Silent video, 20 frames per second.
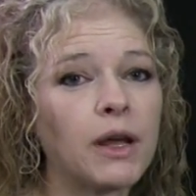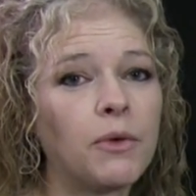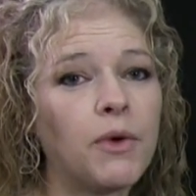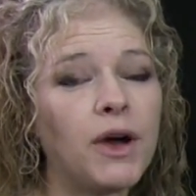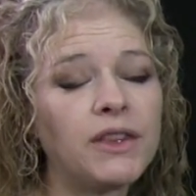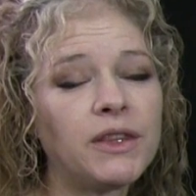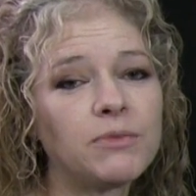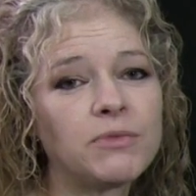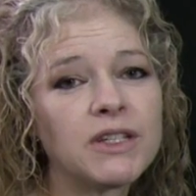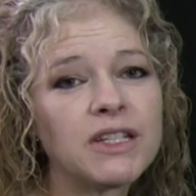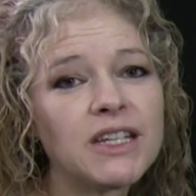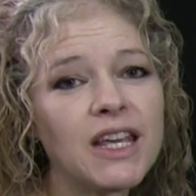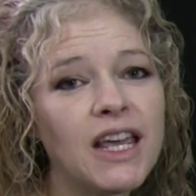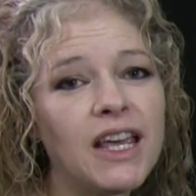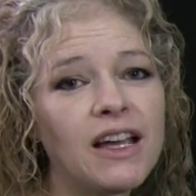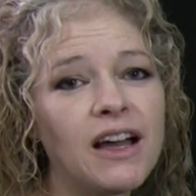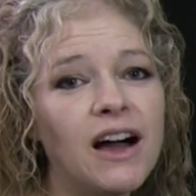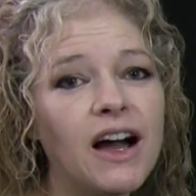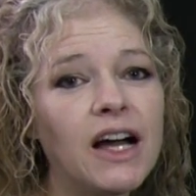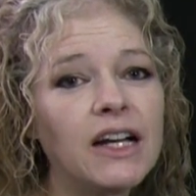and I want them to
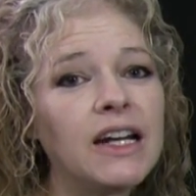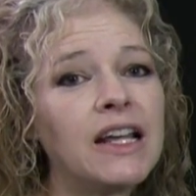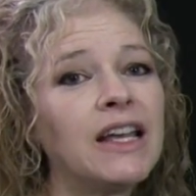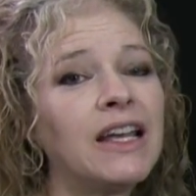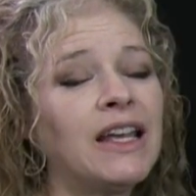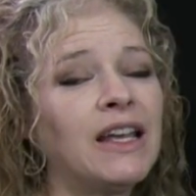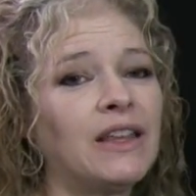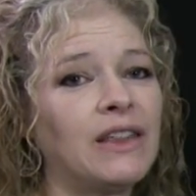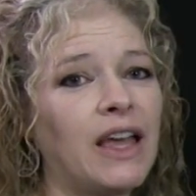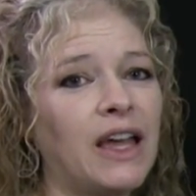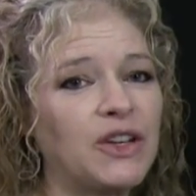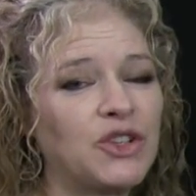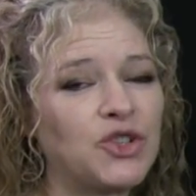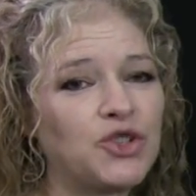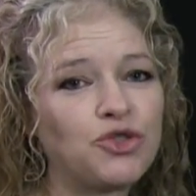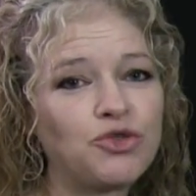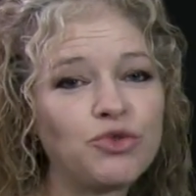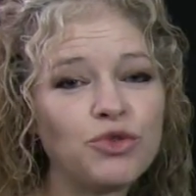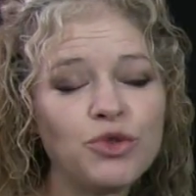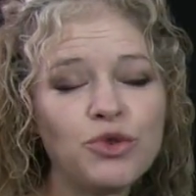take on
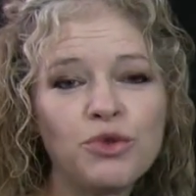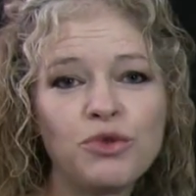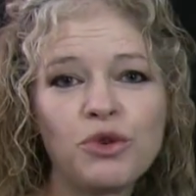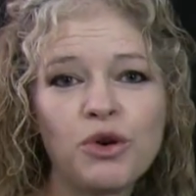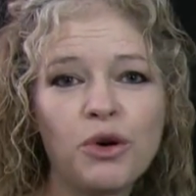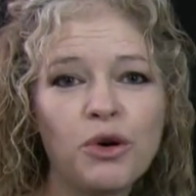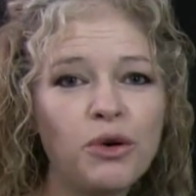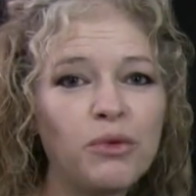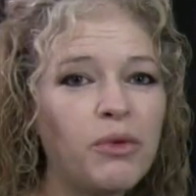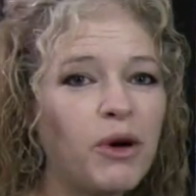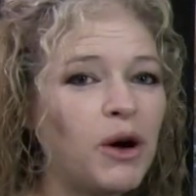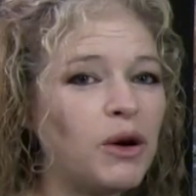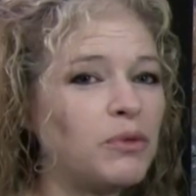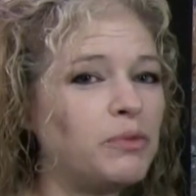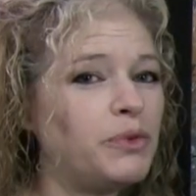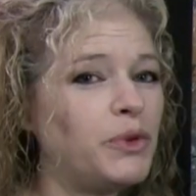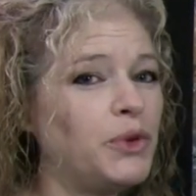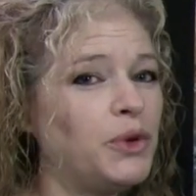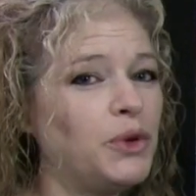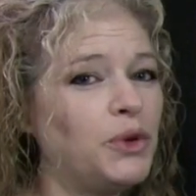that true
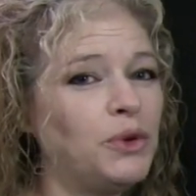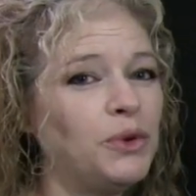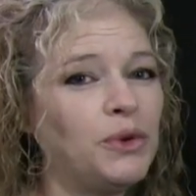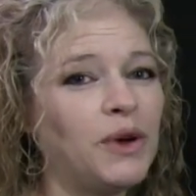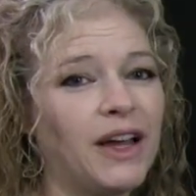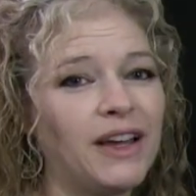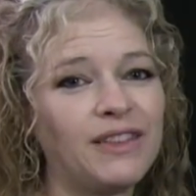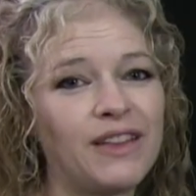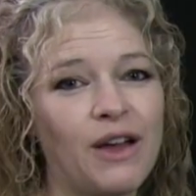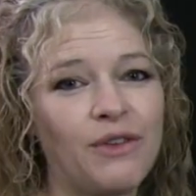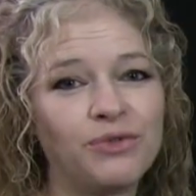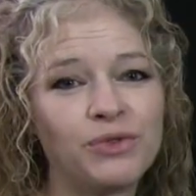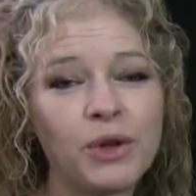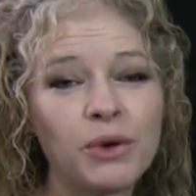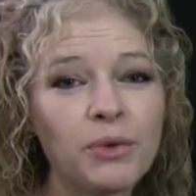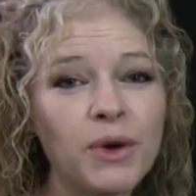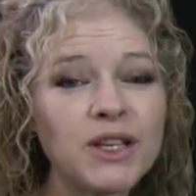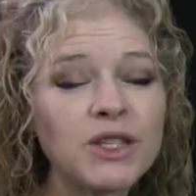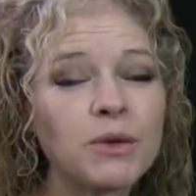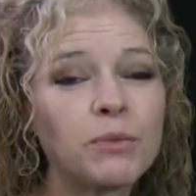cobalt blue and that
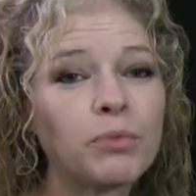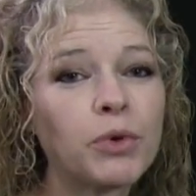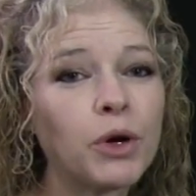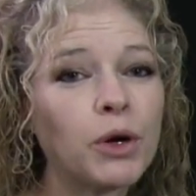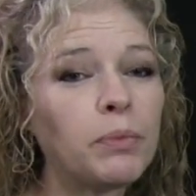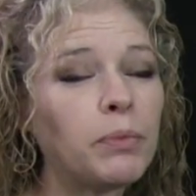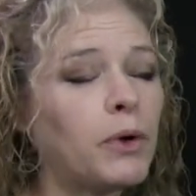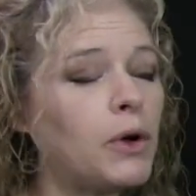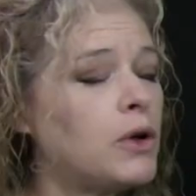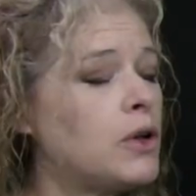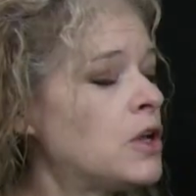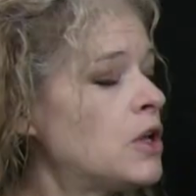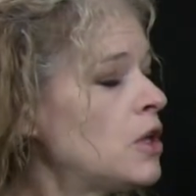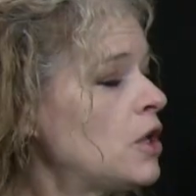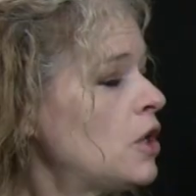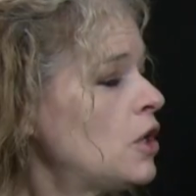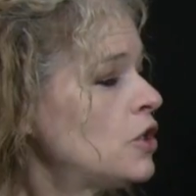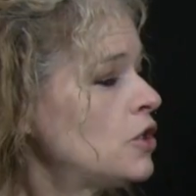fluorescent purple.